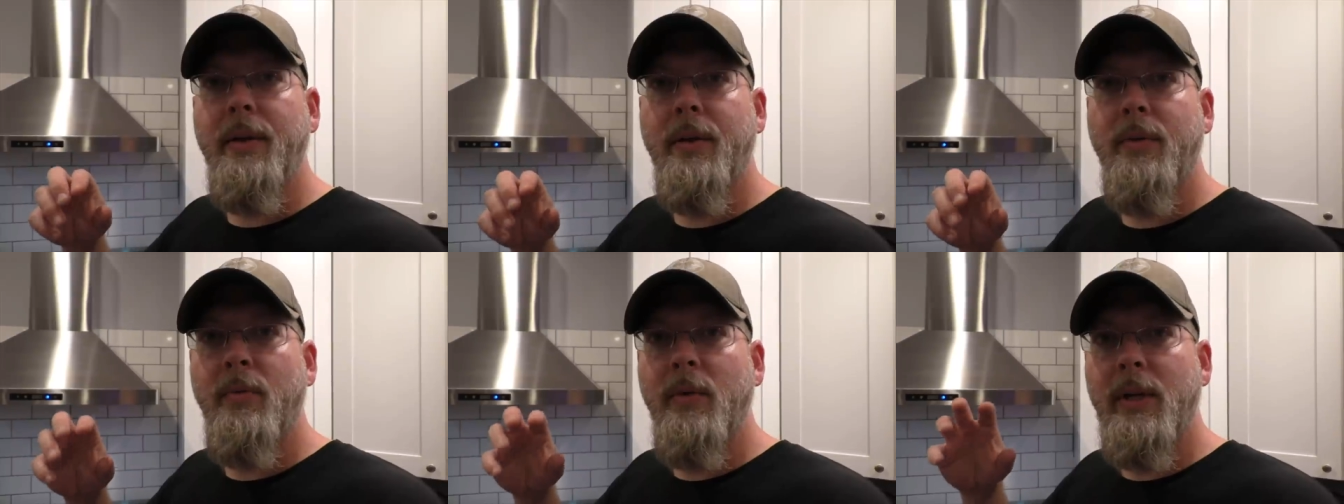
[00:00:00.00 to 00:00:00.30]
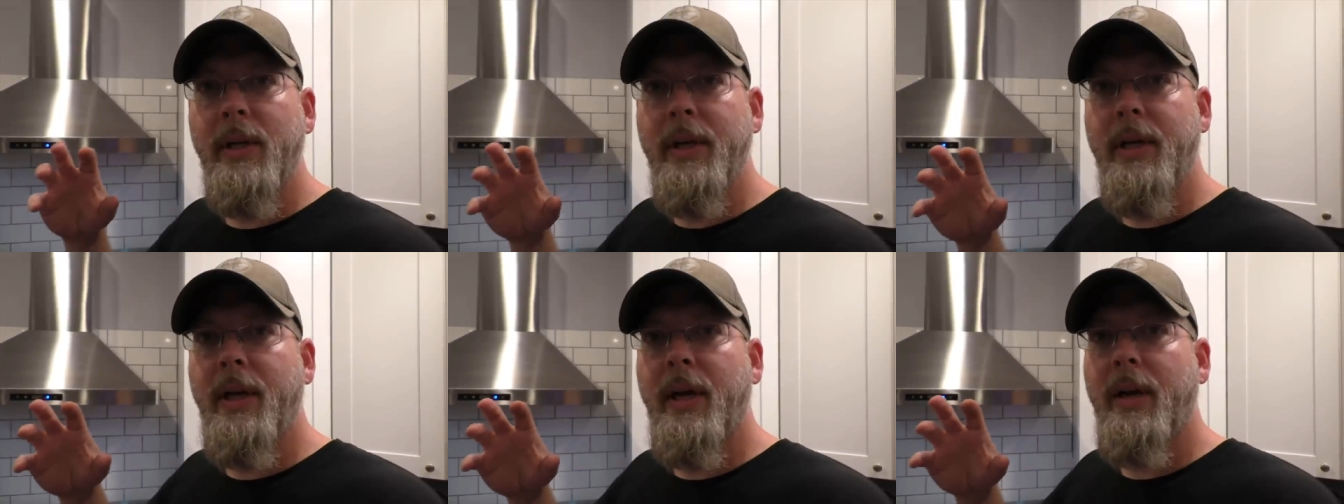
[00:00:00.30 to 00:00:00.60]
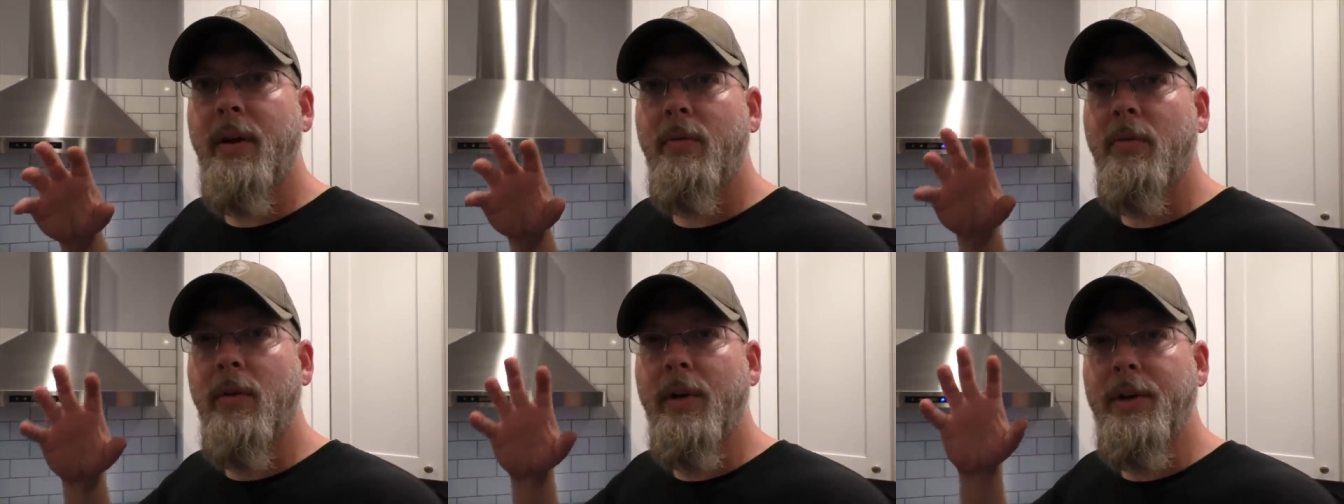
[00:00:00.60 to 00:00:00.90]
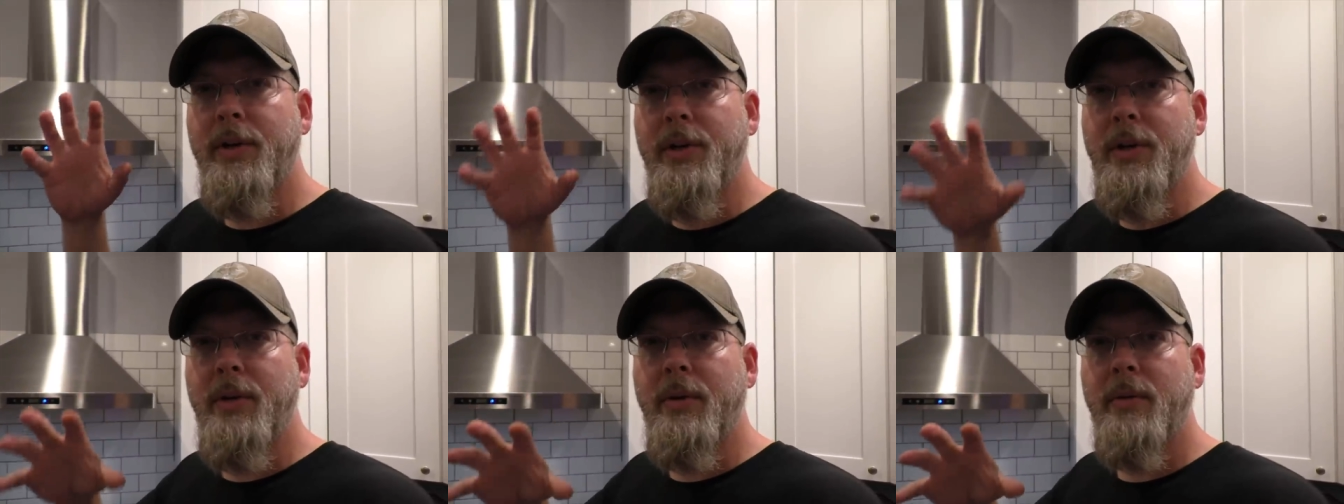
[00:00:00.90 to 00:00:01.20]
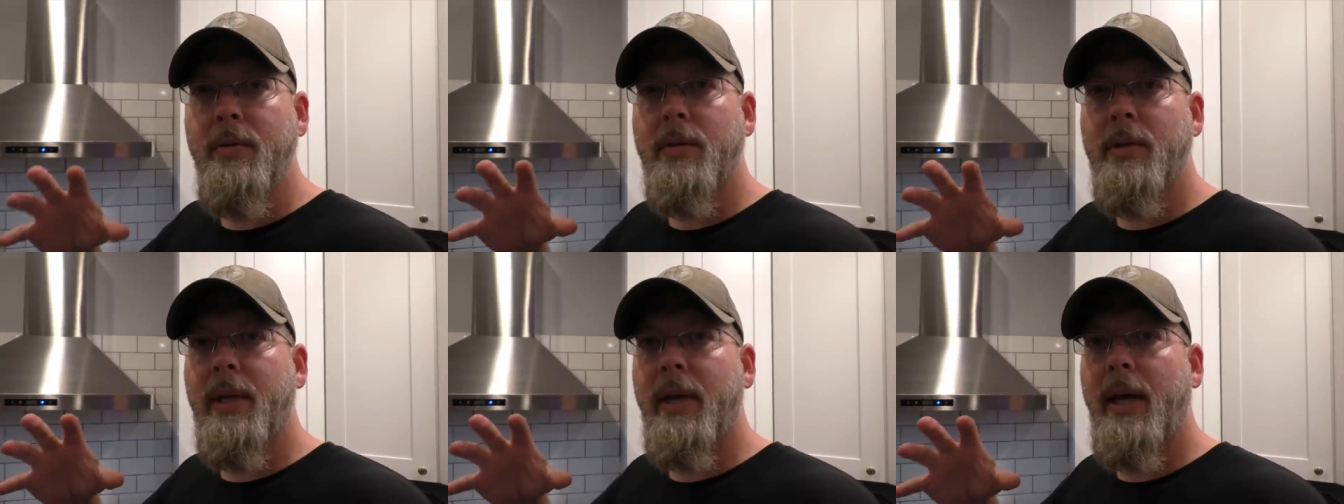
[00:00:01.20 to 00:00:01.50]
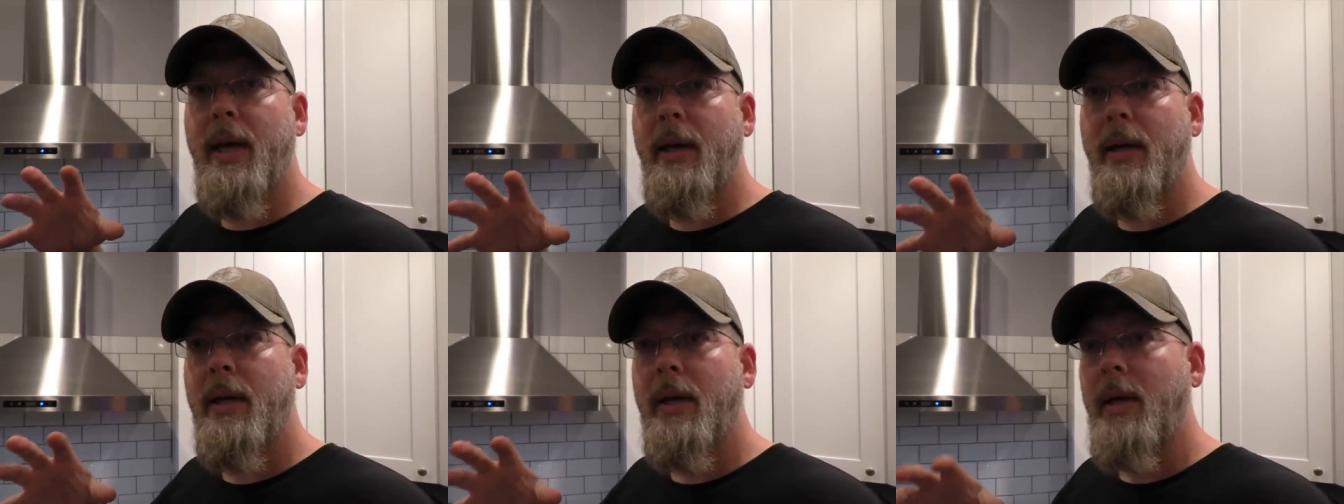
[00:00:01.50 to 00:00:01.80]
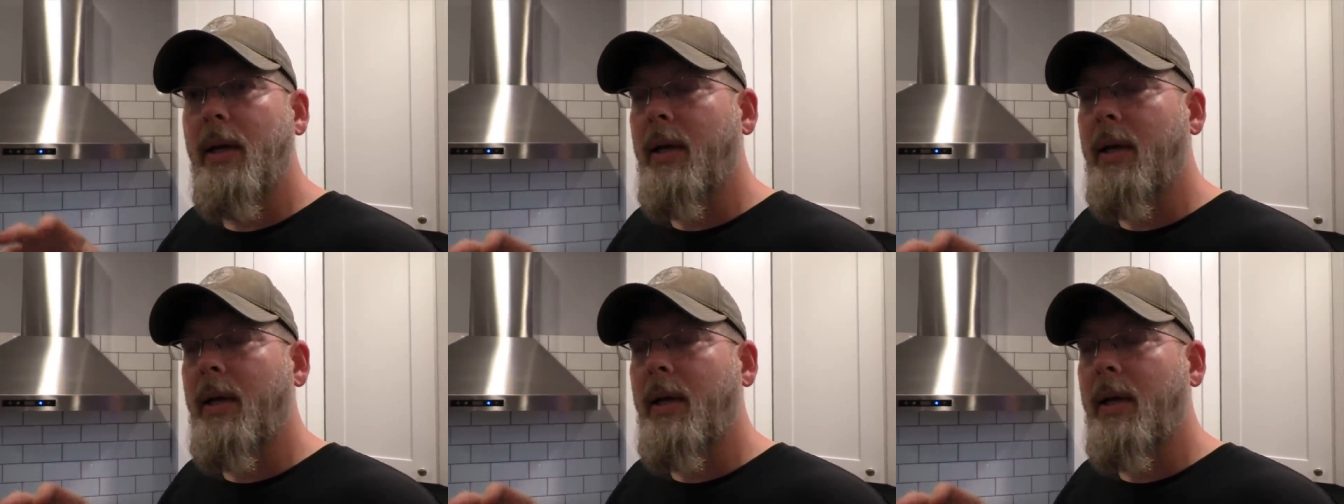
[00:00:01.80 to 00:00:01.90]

can really kind of reduce that